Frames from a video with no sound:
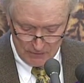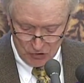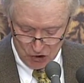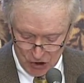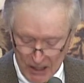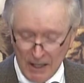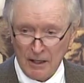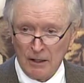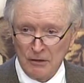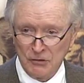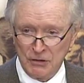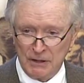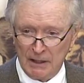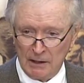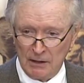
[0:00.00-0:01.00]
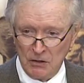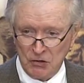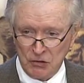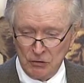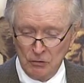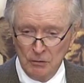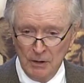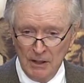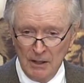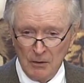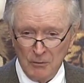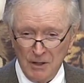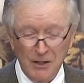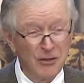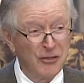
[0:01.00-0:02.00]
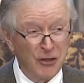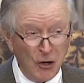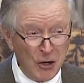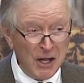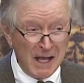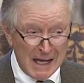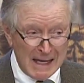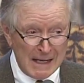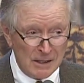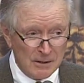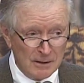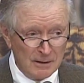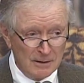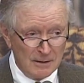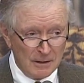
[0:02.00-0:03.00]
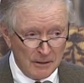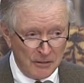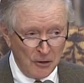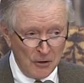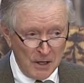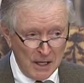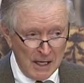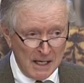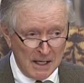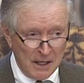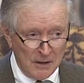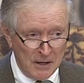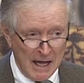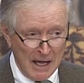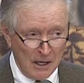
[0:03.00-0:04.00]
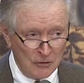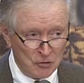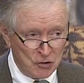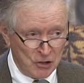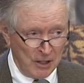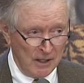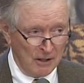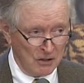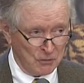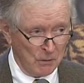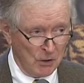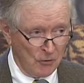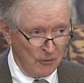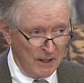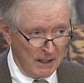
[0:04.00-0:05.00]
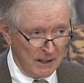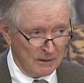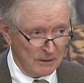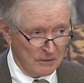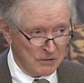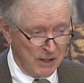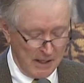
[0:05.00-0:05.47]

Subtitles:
chairs at LSU, 38 endowed chairs were created in this